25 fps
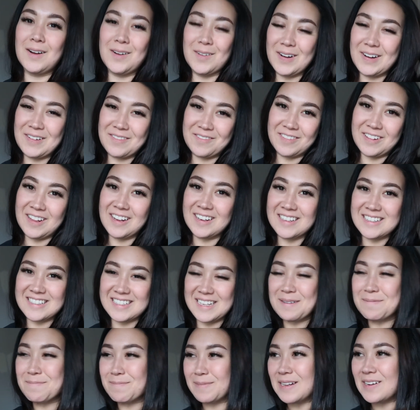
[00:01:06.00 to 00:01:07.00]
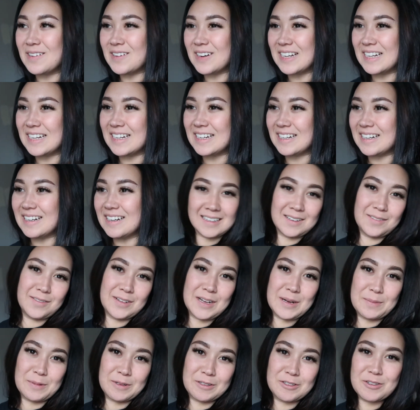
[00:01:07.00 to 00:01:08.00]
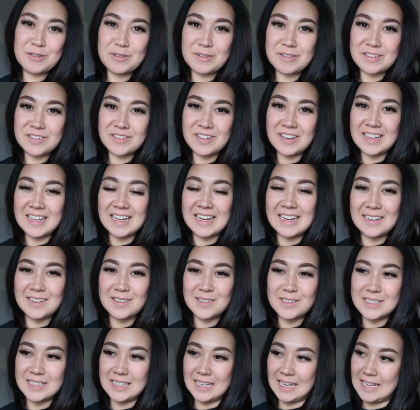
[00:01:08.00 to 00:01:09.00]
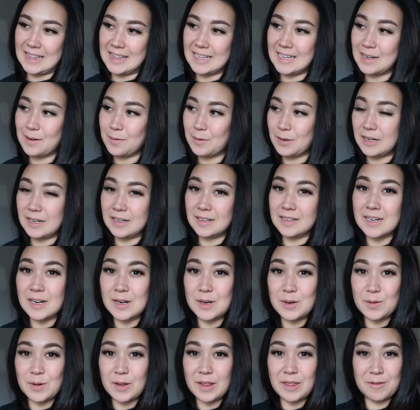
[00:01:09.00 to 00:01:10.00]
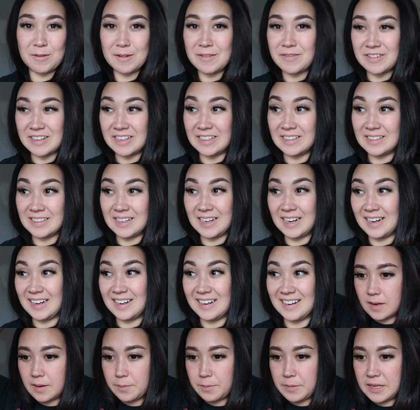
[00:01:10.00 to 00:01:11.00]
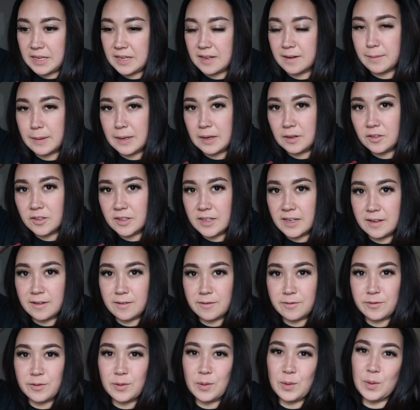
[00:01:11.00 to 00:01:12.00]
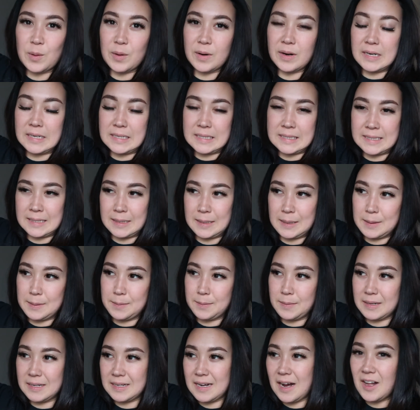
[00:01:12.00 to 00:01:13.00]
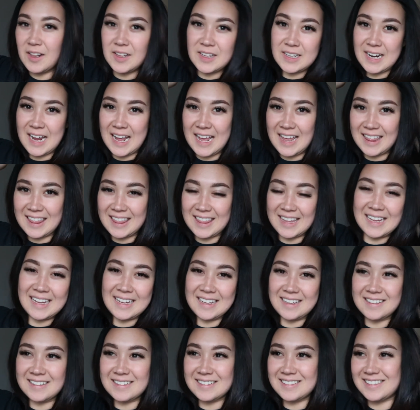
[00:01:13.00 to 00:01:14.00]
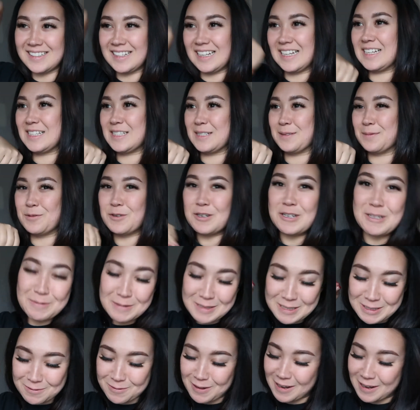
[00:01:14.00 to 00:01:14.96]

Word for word: All right, vlog is uploaded. Did a couple chores around the house. I think I want to go thrifting today. I'm thinking about looking for some holiday things like some Christmas